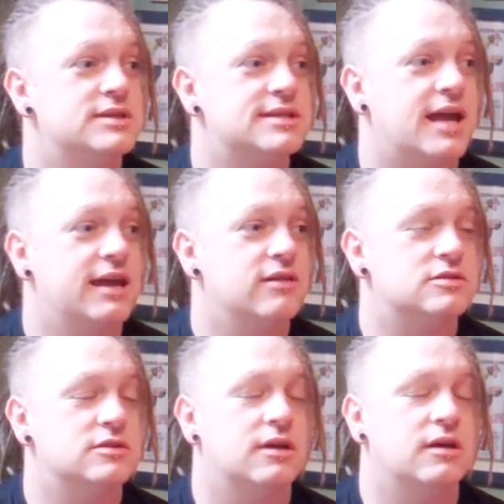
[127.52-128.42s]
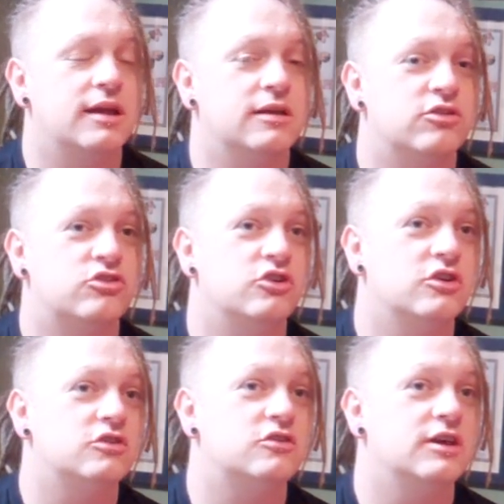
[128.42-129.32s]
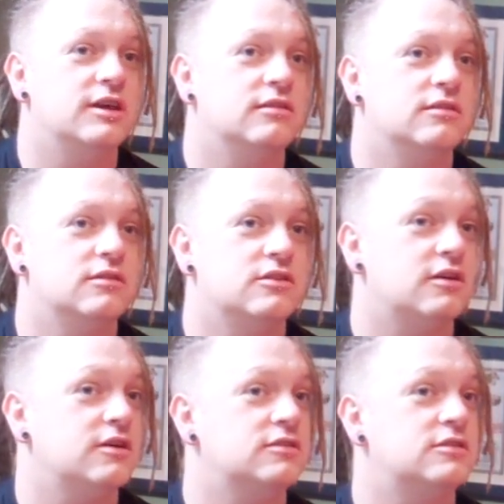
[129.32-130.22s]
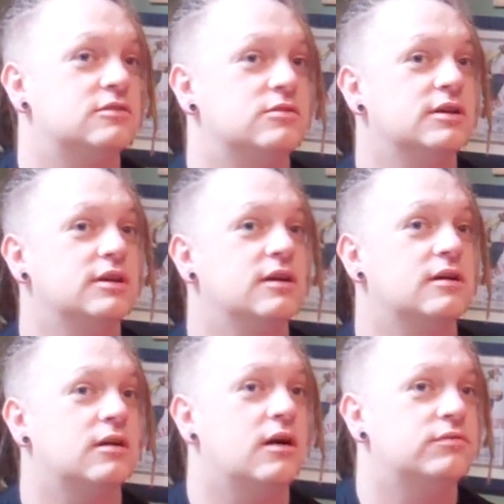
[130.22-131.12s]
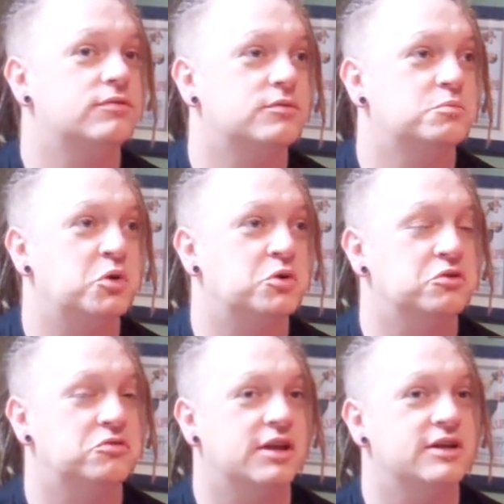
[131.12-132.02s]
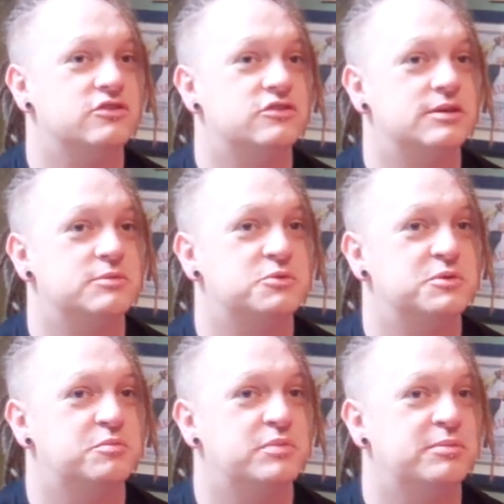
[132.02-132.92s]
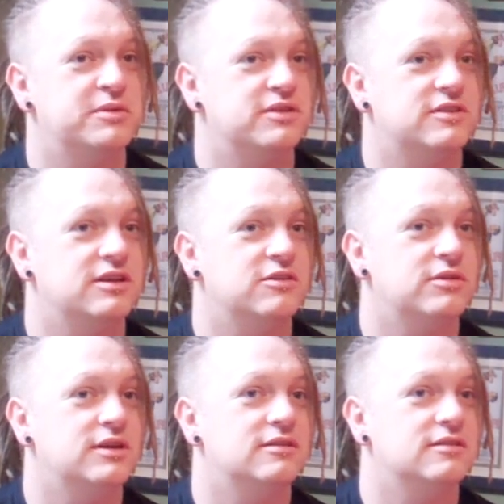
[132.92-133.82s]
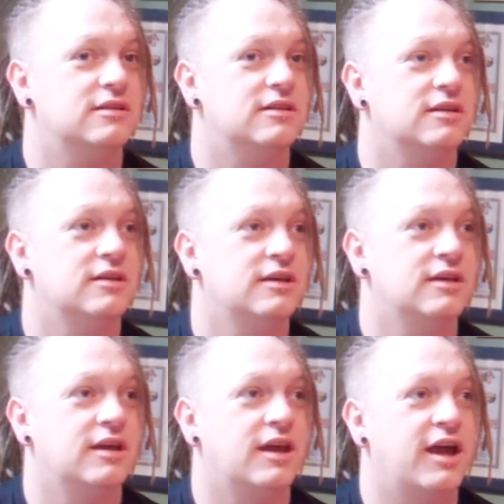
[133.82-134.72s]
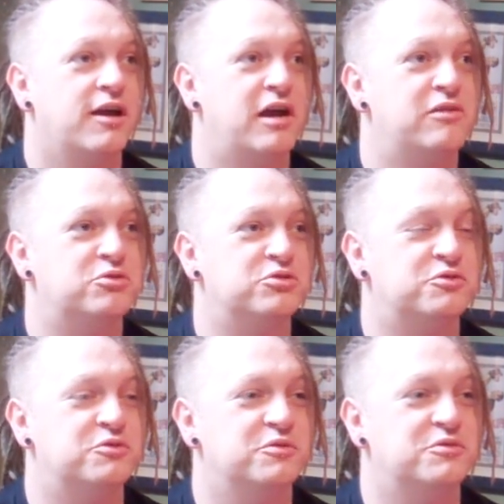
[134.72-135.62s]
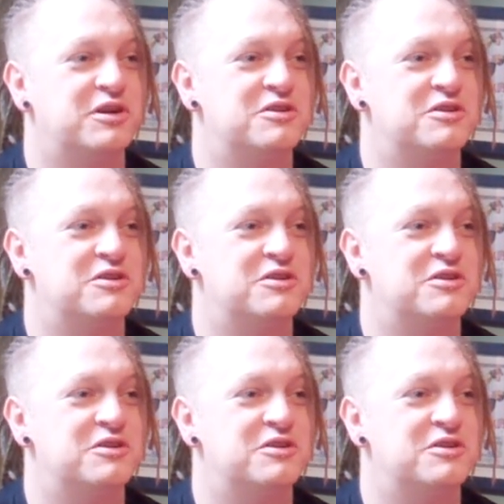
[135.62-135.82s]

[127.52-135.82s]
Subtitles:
sat here as any other church in the diocese, really. I've got good relationships with people in the deanery, and everyone's very